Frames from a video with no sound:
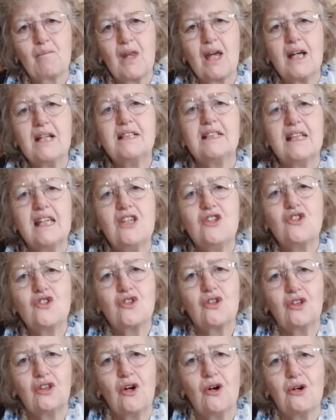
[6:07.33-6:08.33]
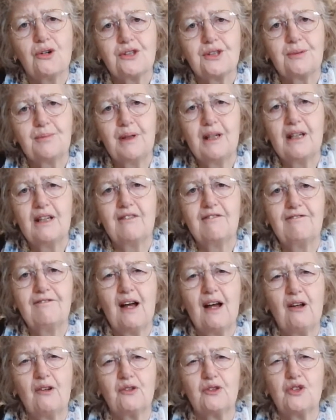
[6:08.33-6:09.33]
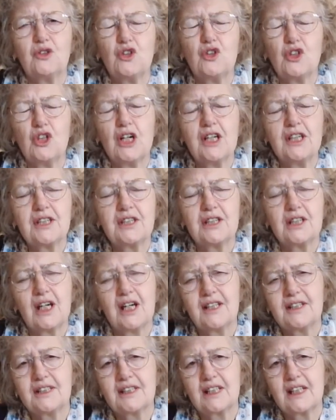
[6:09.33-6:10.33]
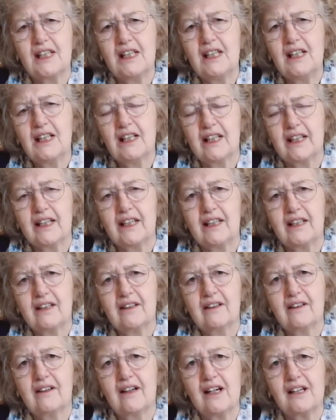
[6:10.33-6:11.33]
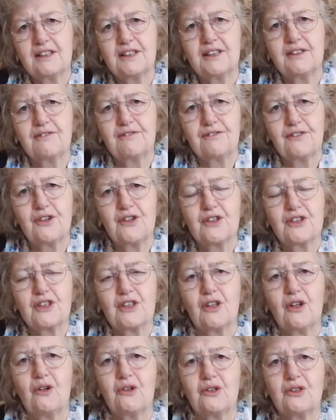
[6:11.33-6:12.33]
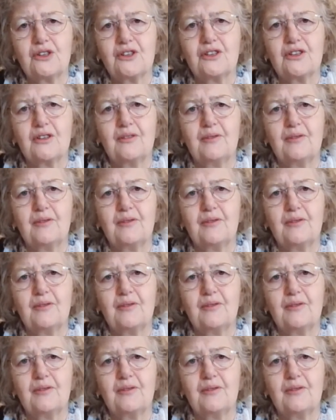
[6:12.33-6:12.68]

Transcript: and each loss being felt just as keenly as the first loss,